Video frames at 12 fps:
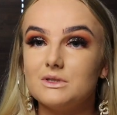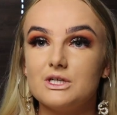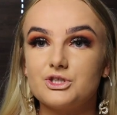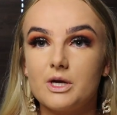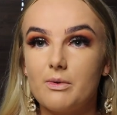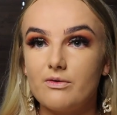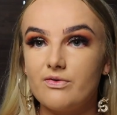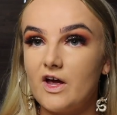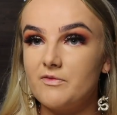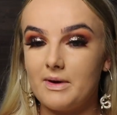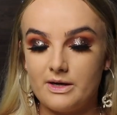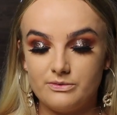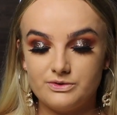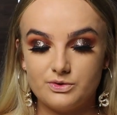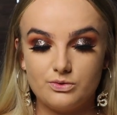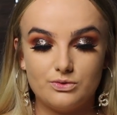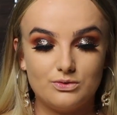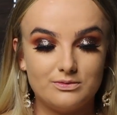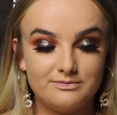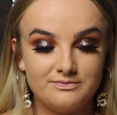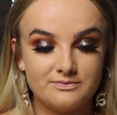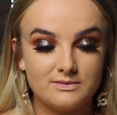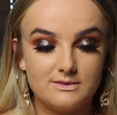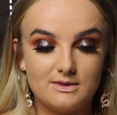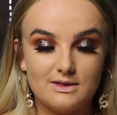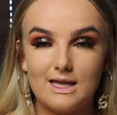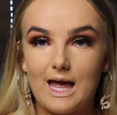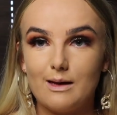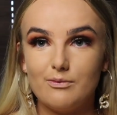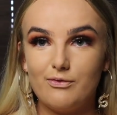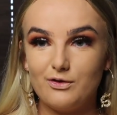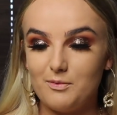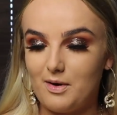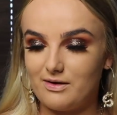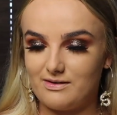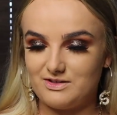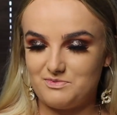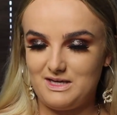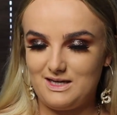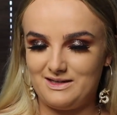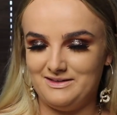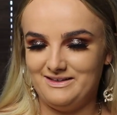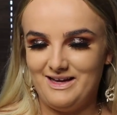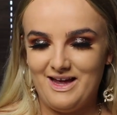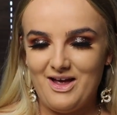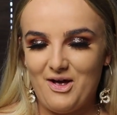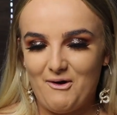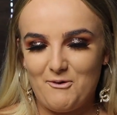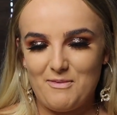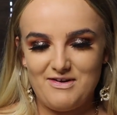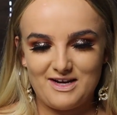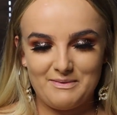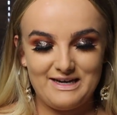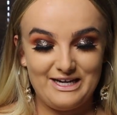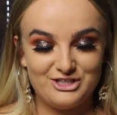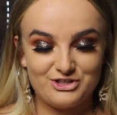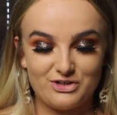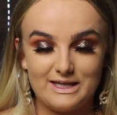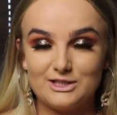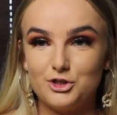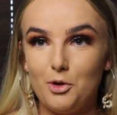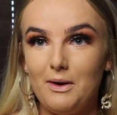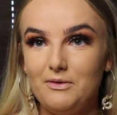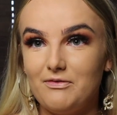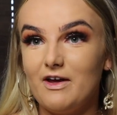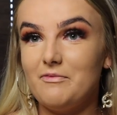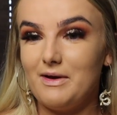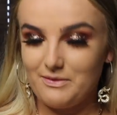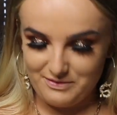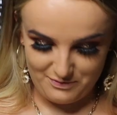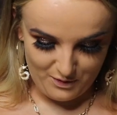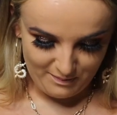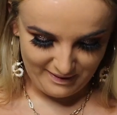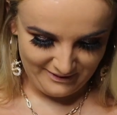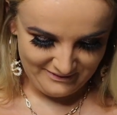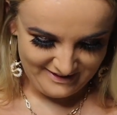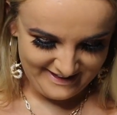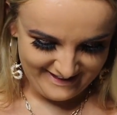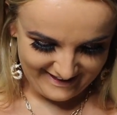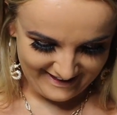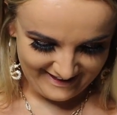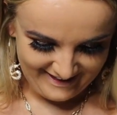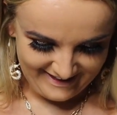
was literally about £5, so I'm full of bargains, me. All my recommendations are like £2, £5, £1.